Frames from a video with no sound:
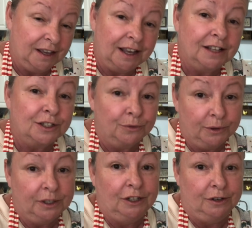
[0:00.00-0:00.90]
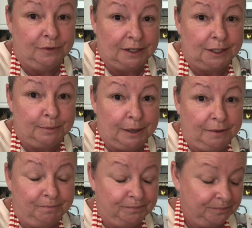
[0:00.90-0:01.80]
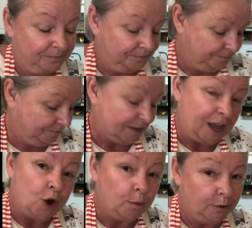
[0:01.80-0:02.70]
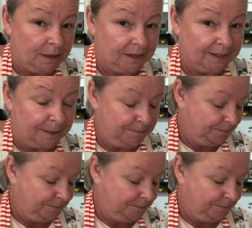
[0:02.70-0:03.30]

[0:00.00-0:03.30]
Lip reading: It's a really good recipe. I hope you make some.